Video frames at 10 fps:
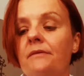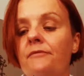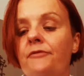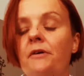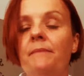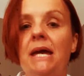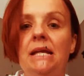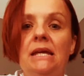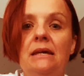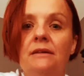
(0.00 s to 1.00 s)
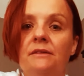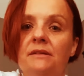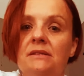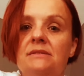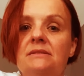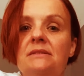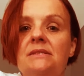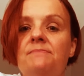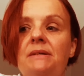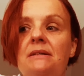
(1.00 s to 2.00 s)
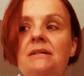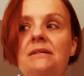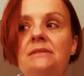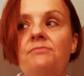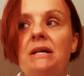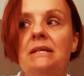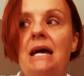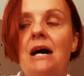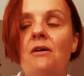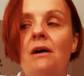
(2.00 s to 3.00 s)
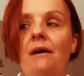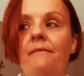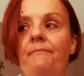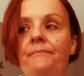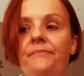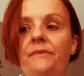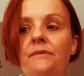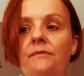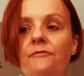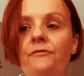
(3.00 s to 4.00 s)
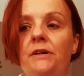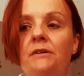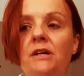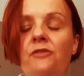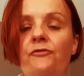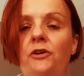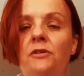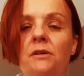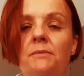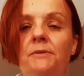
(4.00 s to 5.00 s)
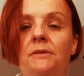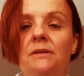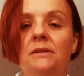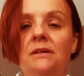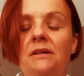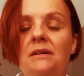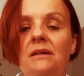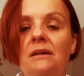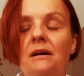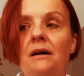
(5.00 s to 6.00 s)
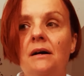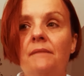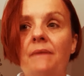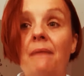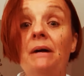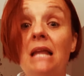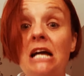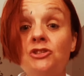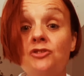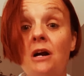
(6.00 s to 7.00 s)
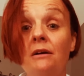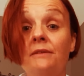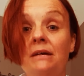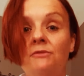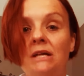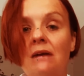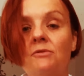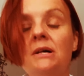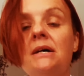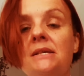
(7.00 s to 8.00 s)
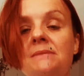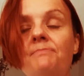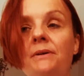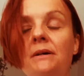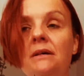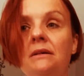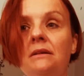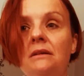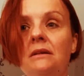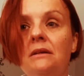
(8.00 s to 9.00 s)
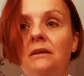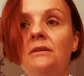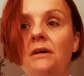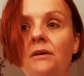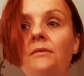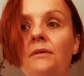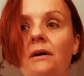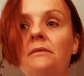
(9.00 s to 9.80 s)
from any illnesses because right now I'm very vulnerable. Um, I'm a lot stronger than what I was, but you know,